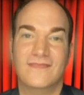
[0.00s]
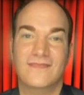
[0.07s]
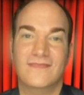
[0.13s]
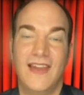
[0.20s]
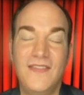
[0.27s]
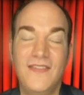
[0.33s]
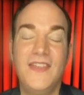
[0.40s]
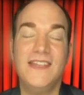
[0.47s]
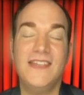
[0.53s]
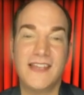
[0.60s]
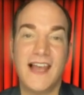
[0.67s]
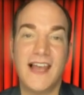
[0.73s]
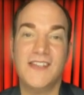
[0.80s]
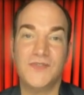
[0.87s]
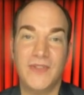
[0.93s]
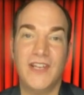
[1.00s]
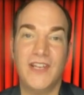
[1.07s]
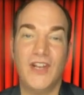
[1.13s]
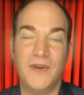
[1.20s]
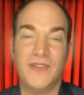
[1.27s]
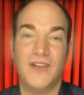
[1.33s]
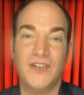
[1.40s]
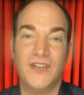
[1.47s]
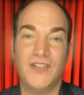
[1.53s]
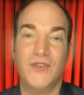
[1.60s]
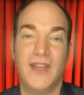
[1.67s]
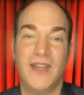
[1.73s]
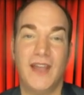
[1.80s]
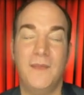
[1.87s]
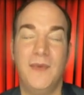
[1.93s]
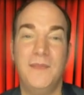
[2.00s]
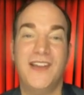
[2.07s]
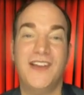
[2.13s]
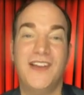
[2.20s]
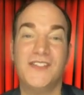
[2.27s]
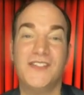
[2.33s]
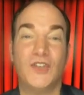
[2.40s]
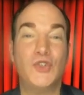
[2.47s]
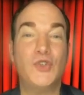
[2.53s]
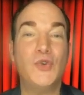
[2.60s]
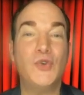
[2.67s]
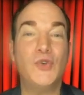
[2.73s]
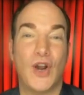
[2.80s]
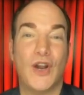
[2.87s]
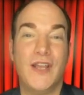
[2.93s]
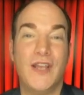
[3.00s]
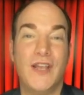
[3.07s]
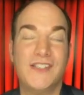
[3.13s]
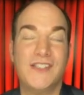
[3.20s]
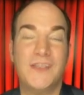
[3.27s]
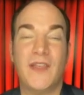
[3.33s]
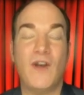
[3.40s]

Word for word: And these guys really know what they're doing. I mean, because they're true artists, but they've